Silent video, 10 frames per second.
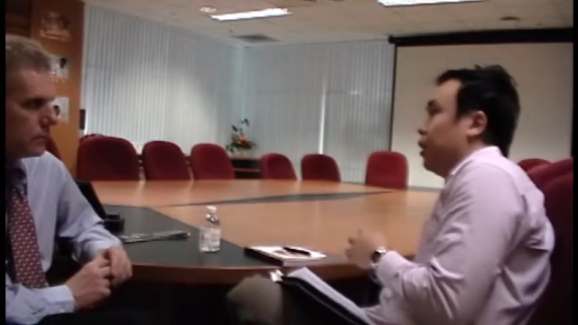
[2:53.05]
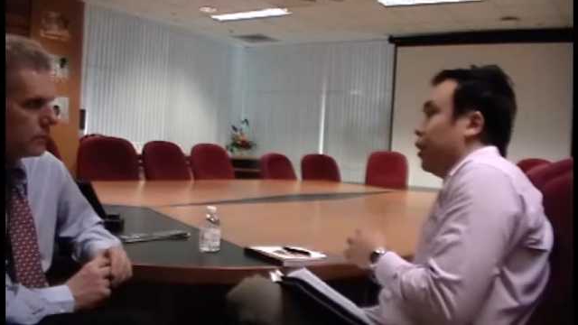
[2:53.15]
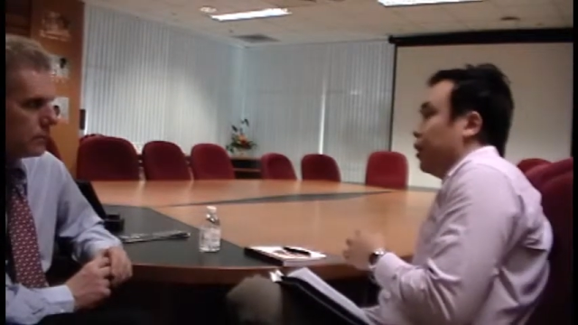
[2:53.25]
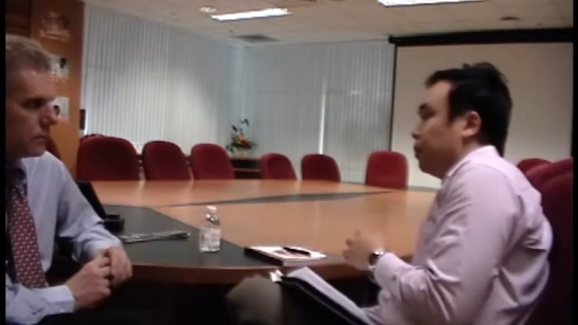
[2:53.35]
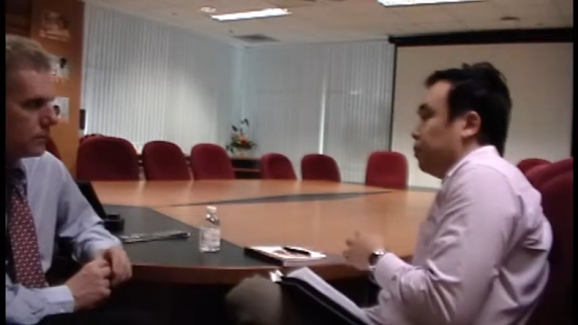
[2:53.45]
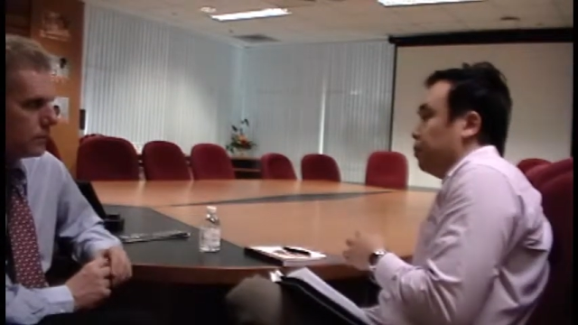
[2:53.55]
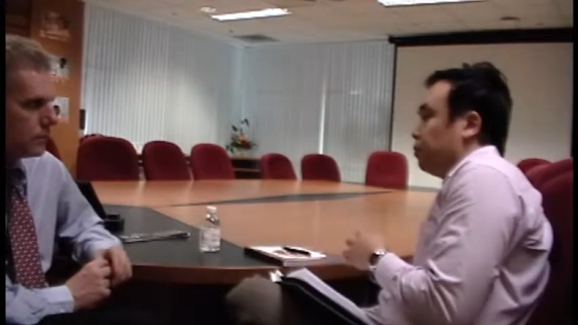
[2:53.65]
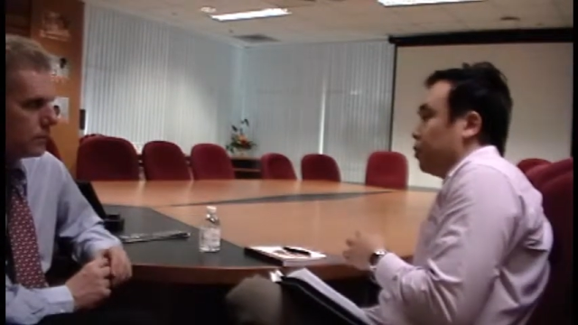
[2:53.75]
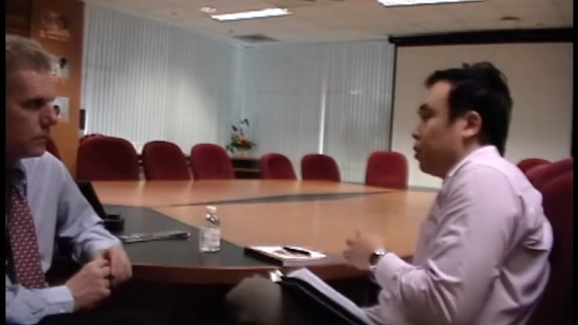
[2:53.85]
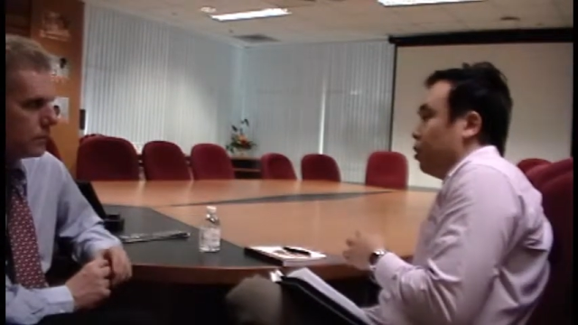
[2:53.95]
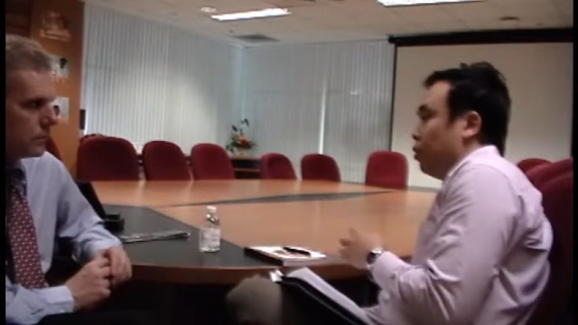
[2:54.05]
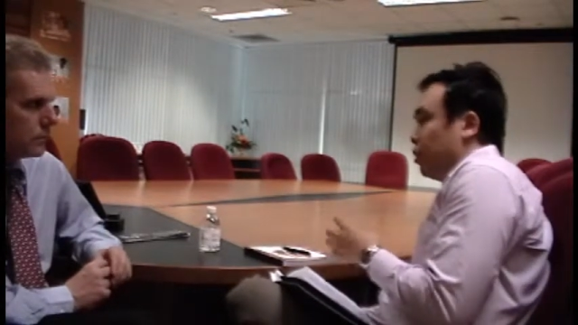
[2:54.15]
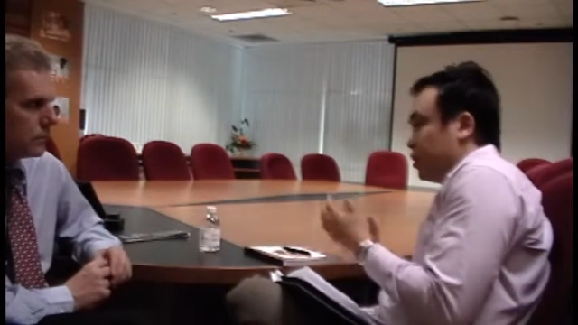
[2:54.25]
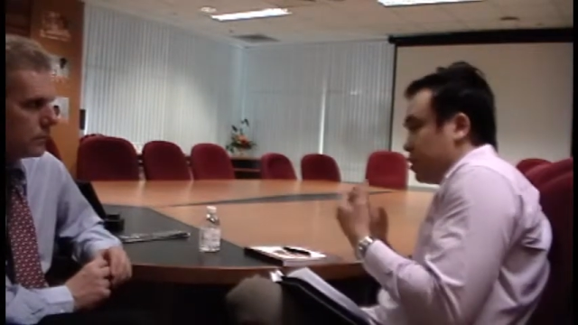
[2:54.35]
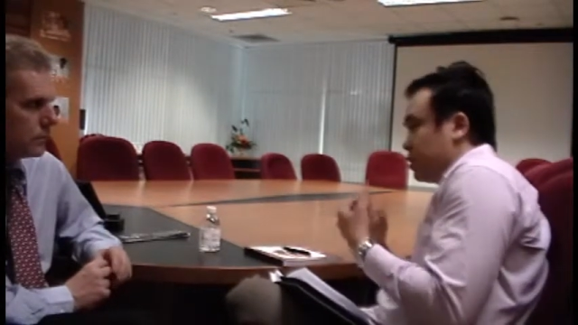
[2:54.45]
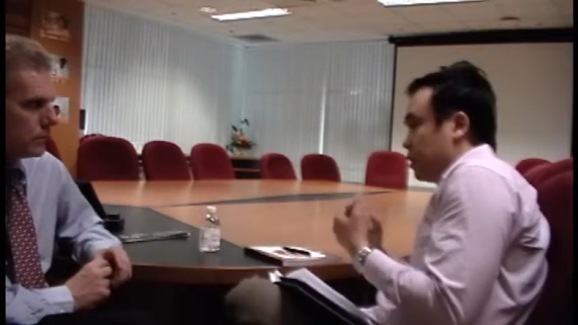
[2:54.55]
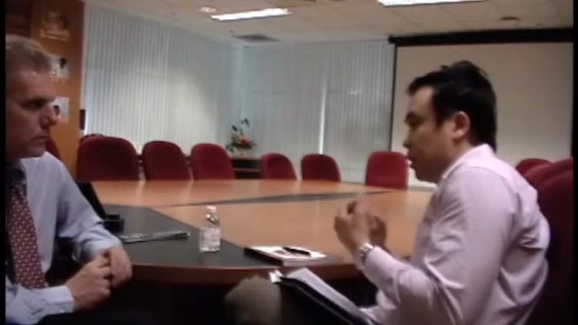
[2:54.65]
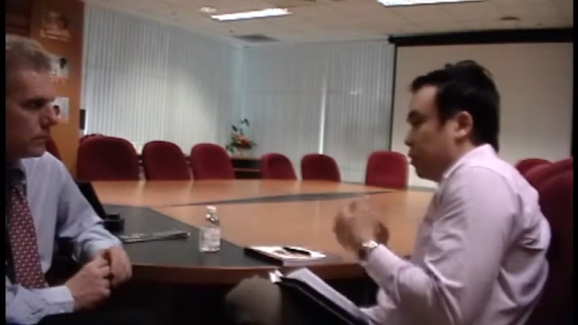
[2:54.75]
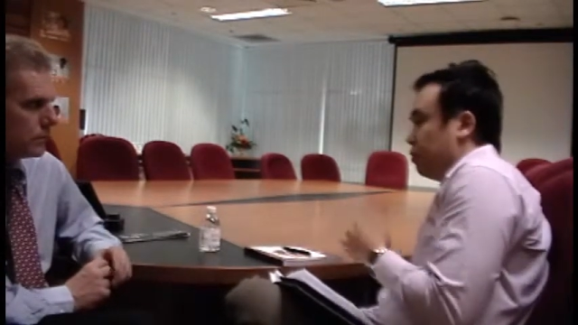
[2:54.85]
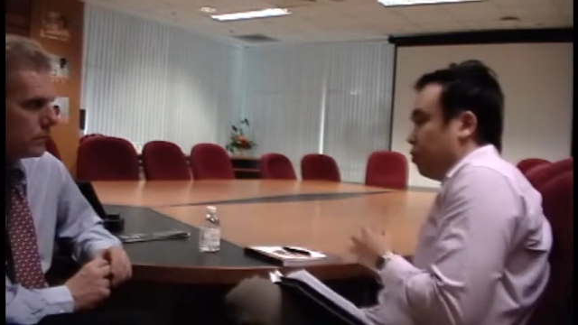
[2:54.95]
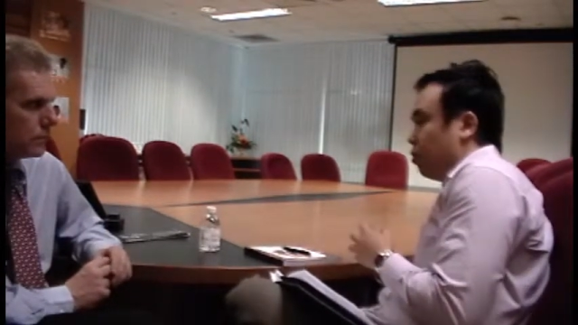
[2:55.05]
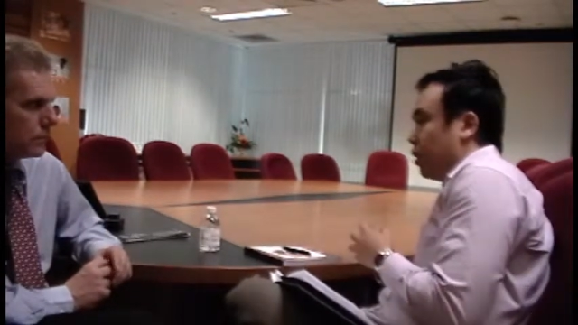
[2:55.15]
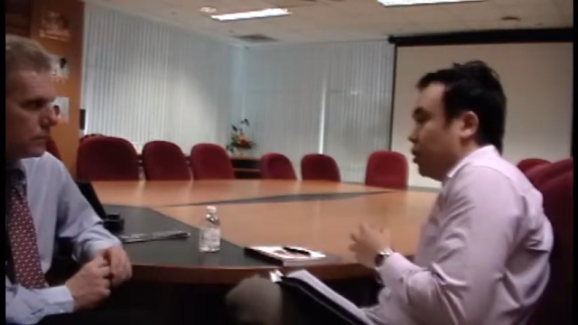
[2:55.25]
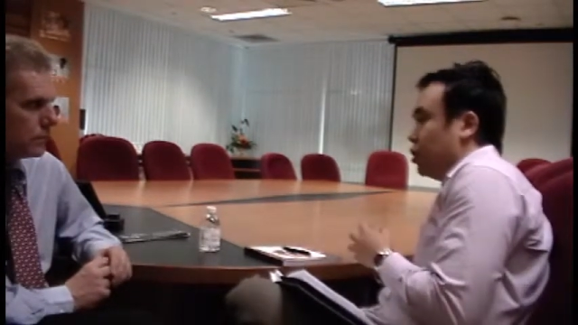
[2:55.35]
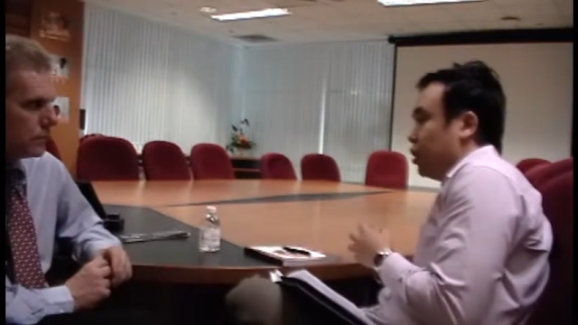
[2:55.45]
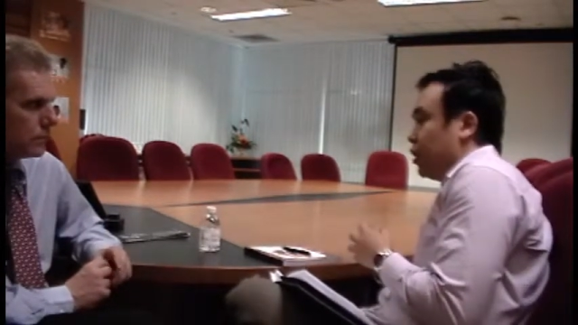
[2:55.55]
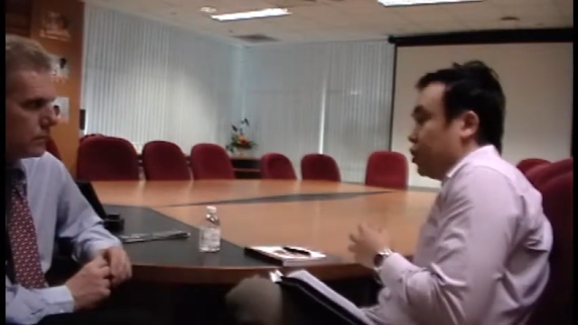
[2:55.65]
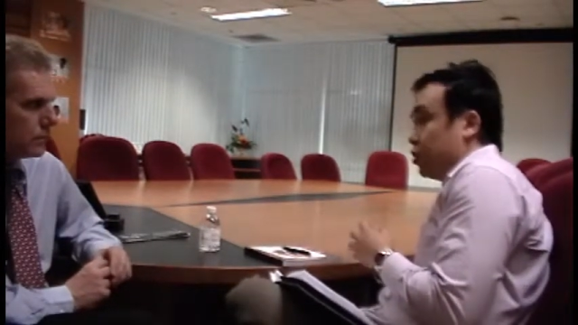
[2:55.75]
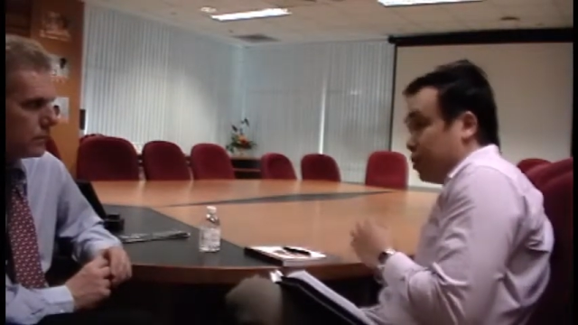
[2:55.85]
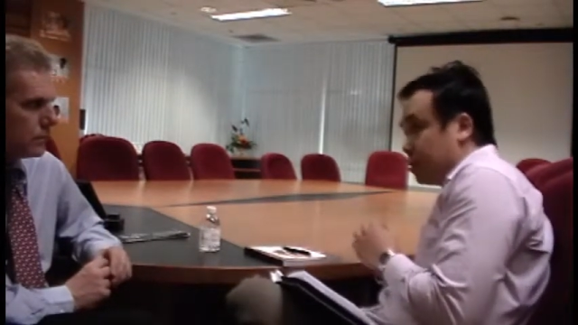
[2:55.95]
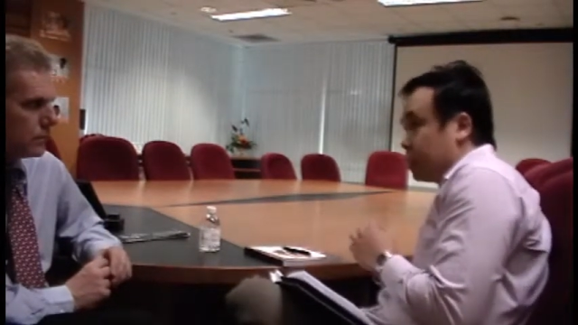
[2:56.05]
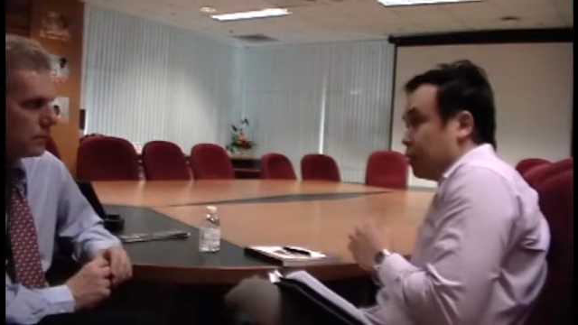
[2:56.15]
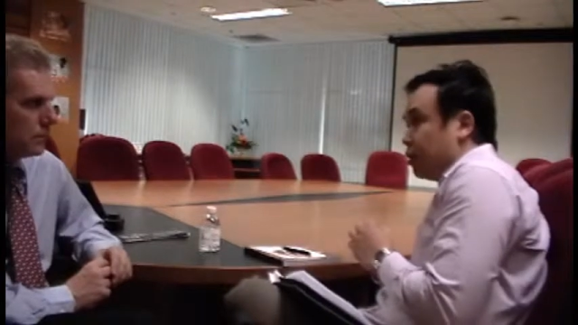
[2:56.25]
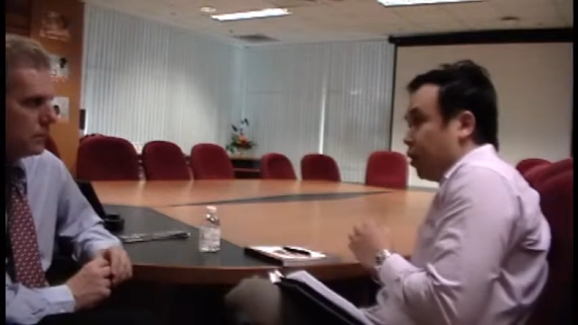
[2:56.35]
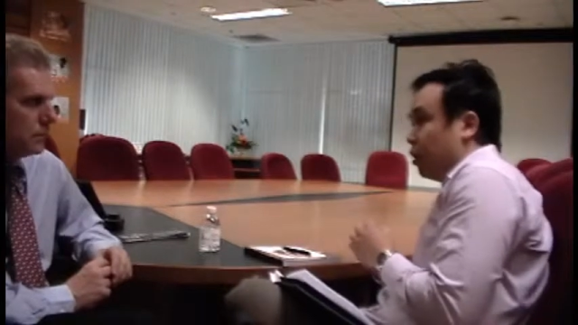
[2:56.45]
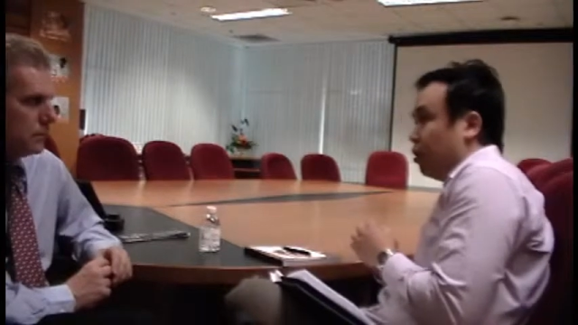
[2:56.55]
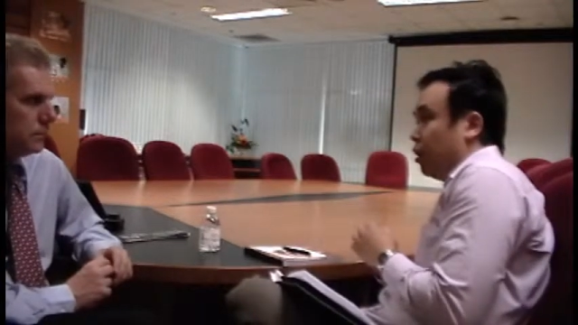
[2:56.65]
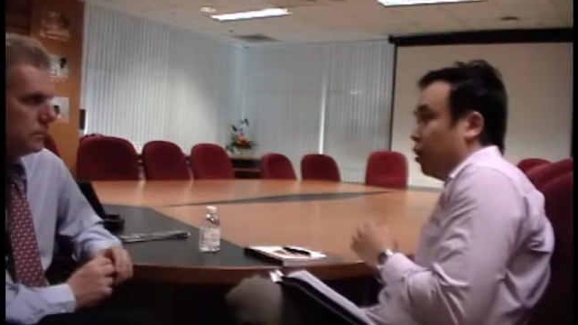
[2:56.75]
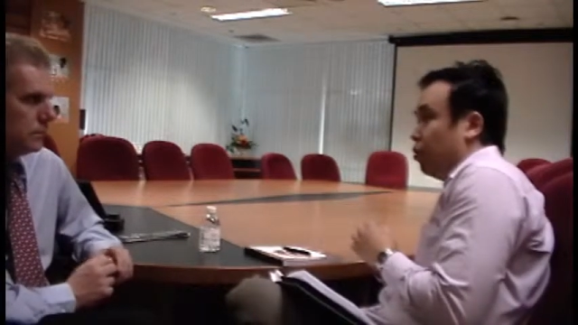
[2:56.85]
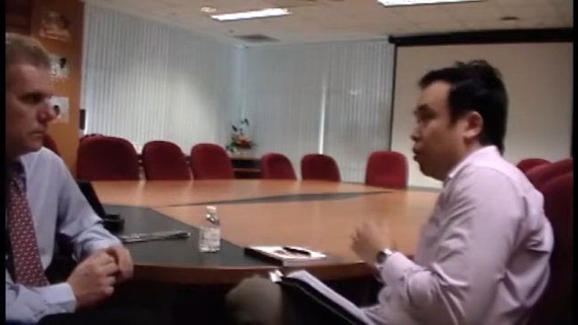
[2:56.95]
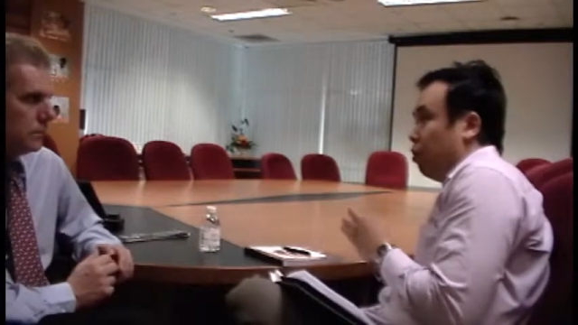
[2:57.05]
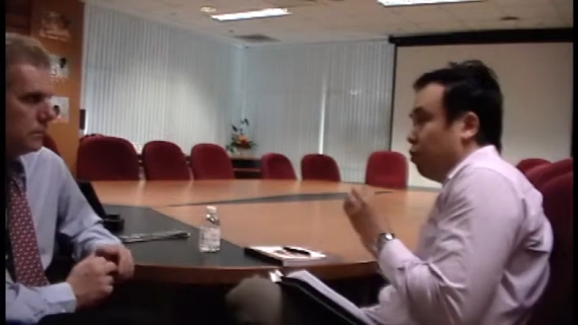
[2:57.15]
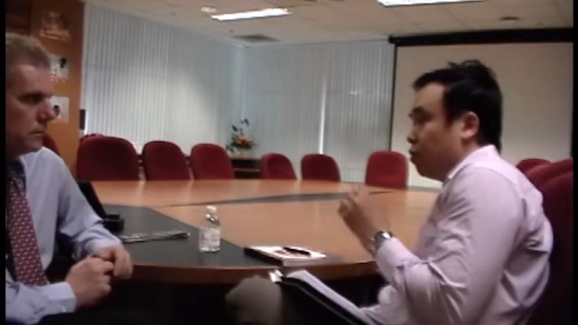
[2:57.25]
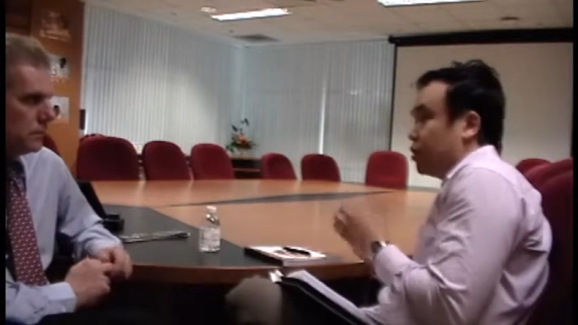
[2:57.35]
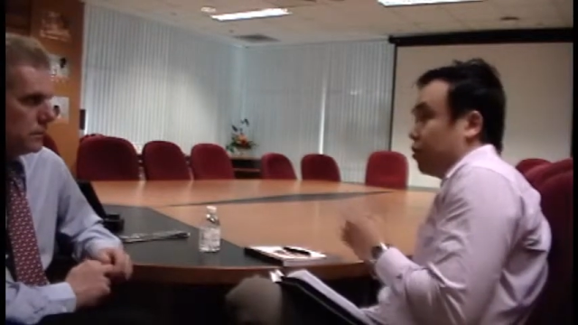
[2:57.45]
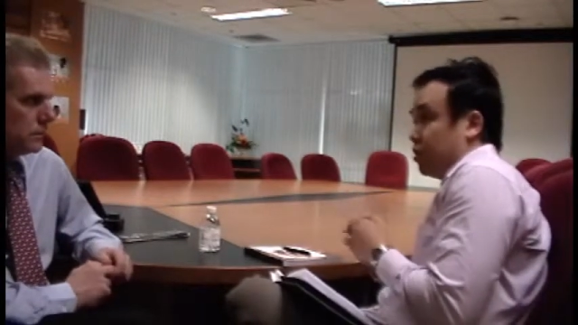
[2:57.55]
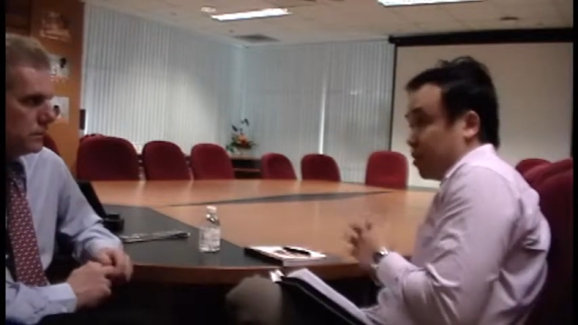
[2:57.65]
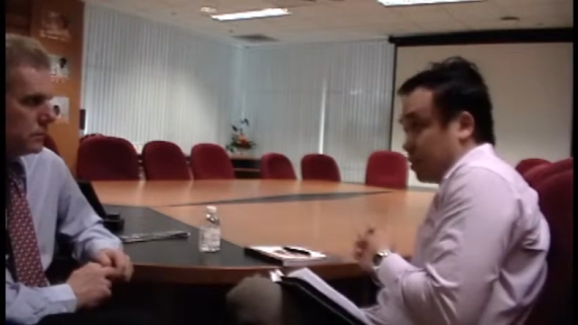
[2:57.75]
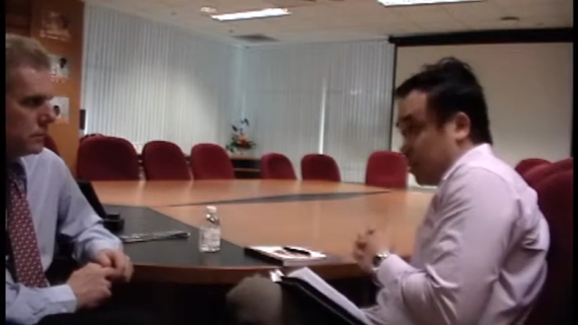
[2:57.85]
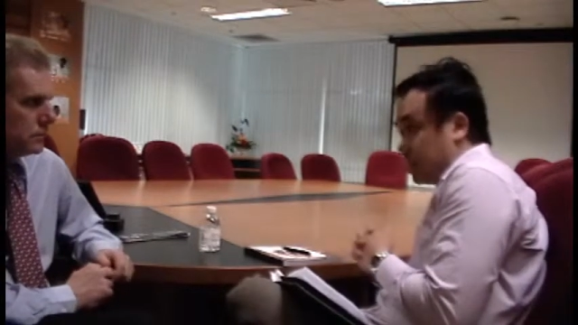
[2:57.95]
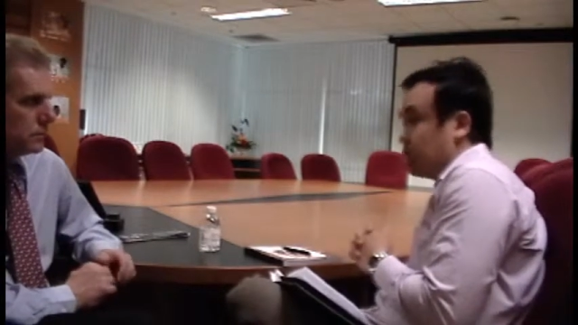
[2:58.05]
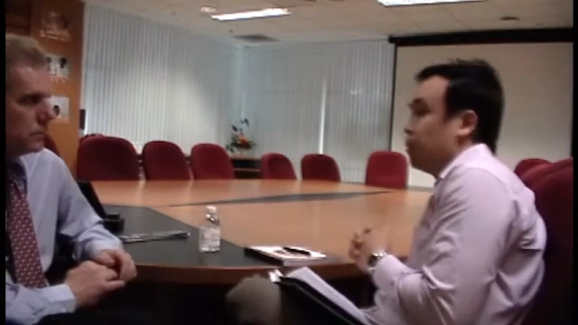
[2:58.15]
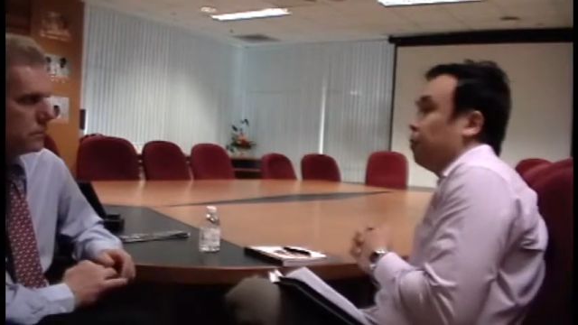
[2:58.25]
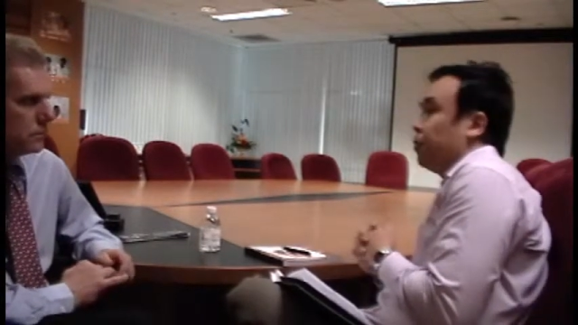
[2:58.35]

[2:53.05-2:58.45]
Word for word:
Speaker 1: um, whereas um, for Asians, we are, uh, we are more focused on success